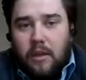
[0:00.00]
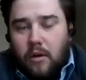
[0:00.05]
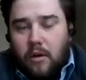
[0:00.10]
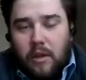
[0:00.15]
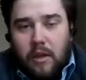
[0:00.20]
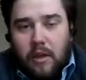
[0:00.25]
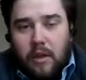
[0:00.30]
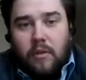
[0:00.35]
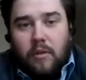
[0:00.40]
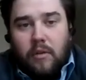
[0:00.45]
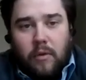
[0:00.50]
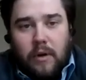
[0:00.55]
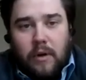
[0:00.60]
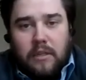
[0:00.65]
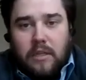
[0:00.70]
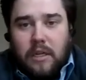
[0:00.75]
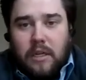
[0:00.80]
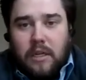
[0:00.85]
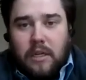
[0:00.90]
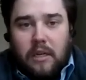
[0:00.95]
given
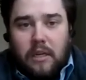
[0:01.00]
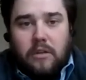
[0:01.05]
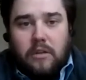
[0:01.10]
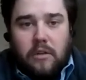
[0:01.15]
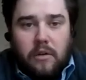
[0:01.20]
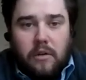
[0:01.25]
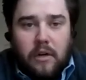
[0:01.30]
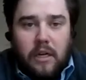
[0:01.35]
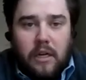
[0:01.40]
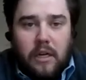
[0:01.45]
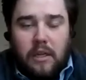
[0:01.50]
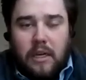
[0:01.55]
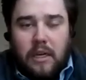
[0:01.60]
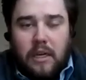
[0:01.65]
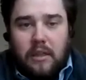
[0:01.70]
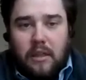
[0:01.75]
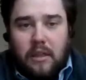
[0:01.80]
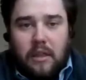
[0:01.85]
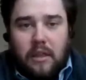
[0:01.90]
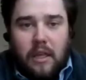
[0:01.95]
recent history, that
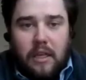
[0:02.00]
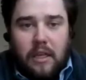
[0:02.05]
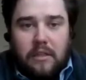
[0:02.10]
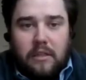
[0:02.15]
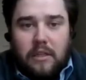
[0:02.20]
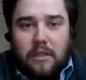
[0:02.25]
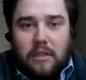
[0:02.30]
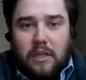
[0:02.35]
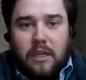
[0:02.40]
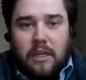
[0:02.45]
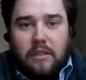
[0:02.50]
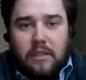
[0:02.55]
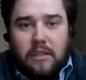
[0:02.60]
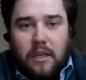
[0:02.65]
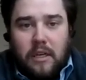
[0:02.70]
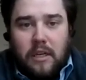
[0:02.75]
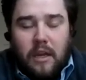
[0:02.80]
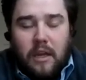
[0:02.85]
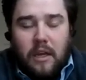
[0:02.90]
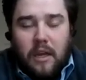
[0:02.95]
it suggests
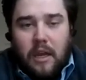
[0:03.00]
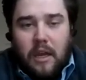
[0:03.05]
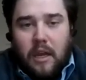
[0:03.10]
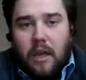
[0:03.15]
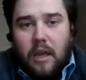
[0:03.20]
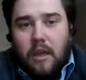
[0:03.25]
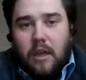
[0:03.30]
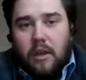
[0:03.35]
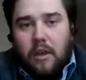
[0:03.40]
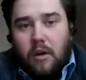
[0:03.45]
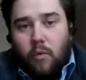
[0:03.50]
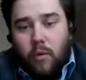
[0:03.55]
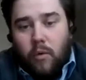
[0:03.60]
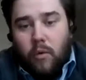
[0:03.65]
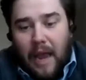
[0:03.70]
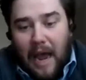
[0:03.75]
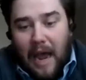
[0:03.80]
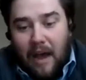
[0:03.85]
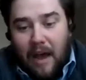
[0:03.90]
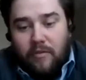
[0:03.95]
that, we
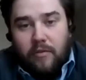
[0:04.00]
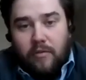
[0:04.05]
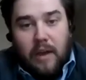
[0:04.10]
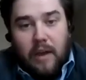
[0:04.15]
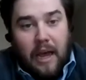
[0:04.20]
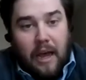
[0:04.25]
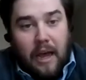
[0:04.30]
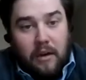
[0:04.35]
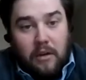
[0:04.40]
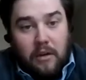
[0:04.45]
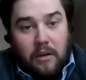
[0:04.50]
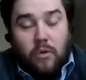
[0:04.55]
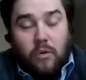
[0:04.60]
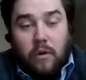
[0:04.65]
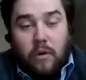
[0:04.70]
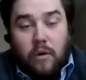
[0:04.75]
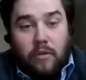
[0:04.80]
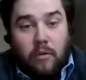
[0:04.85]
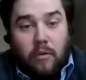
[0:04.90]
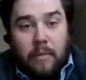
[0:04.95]
have had a sort
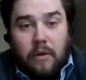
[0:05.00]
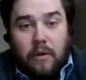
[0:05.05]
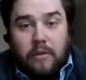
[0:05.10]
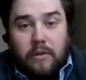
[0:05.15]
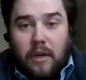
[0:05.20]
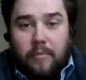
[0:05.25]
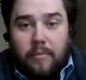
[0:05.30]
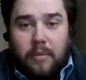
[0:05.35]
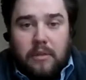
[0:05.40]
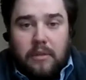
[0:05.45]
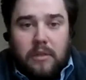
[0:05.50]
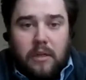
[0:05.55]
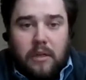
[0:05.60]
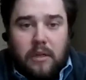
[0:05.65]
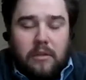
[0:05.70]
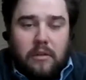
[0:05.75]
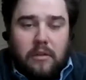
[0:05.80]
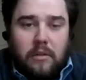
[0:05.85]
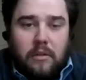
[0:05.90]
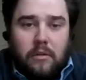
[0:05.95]
of a melt up, as
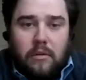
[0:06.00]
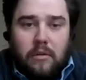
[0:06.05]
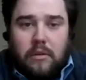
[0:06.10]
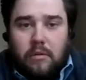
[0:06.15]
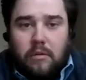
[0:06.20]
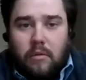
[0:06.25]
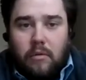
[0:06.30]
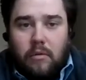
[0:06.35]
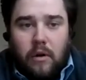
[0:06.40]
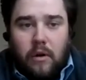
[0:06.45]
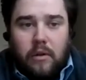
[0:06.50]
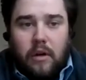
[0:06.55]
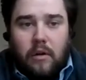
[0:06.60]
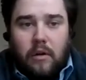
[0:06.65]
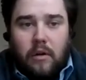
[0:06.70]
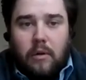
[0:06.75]
Dennis alluded to earlier,